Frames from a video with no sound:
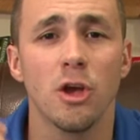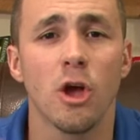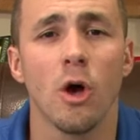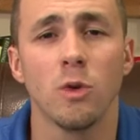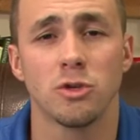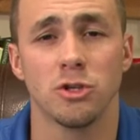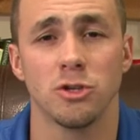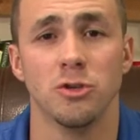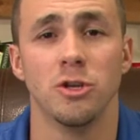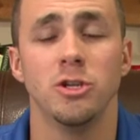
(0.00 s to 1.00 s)

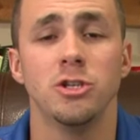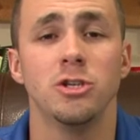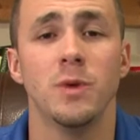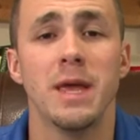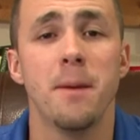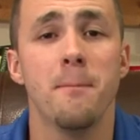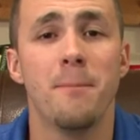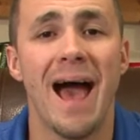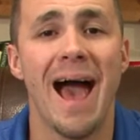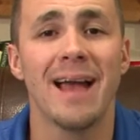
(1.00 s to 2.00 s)
culture to
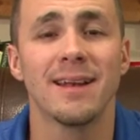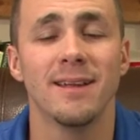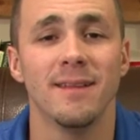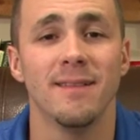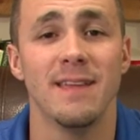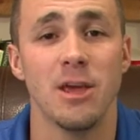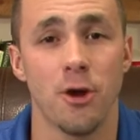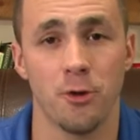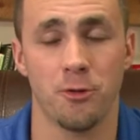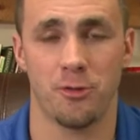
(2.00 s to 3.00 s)
impact the
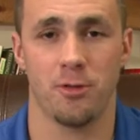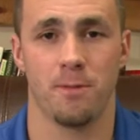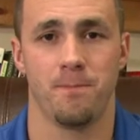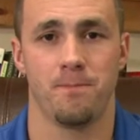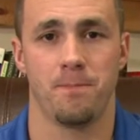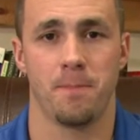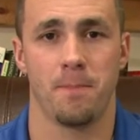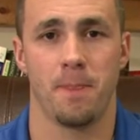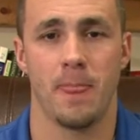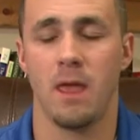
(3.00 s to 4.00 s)
earth.
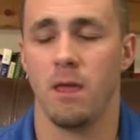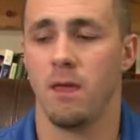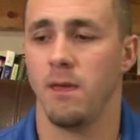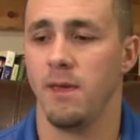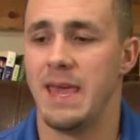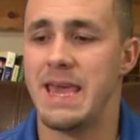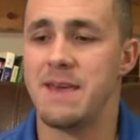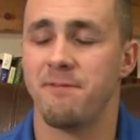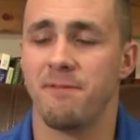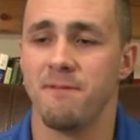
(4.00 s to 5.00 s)

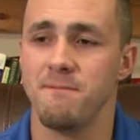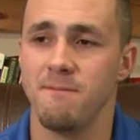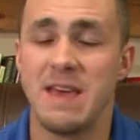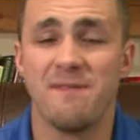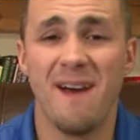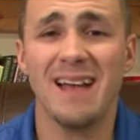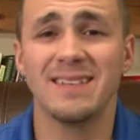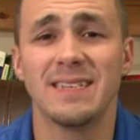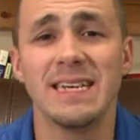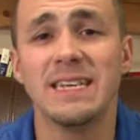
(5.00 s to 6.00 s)
If if I
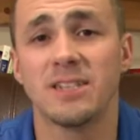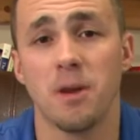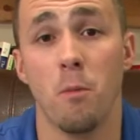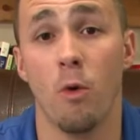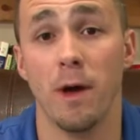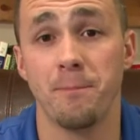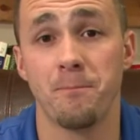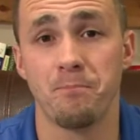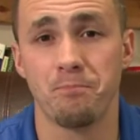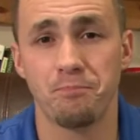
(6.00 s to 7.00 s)
see someone
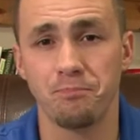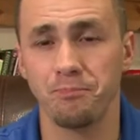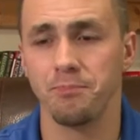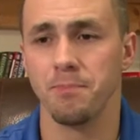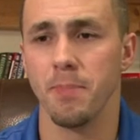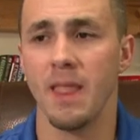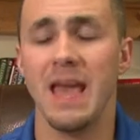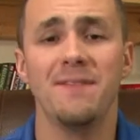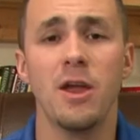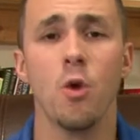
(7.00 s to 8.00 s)

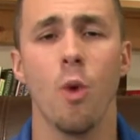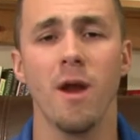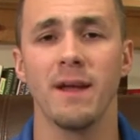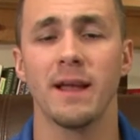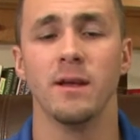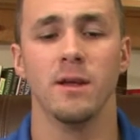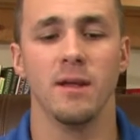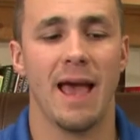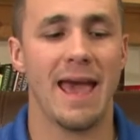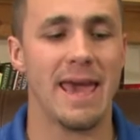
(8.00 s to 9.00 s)
and they're wearing
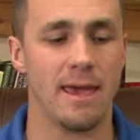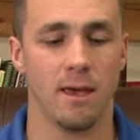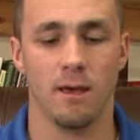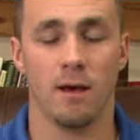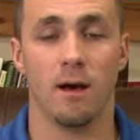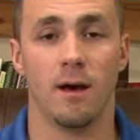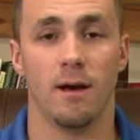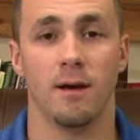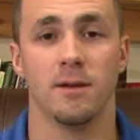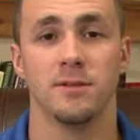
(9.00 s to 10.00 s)
a
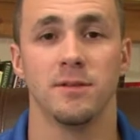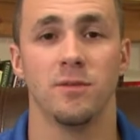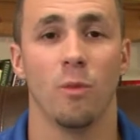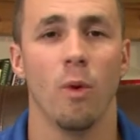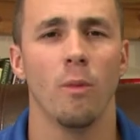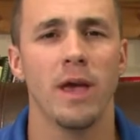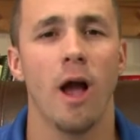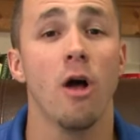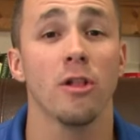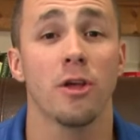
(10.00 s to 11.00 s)
uh, what we
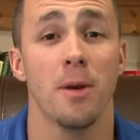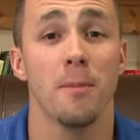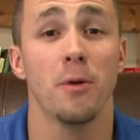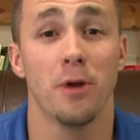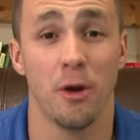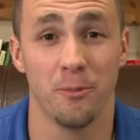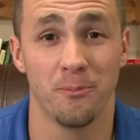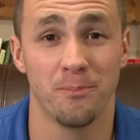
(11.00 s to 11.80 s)
call a kimono,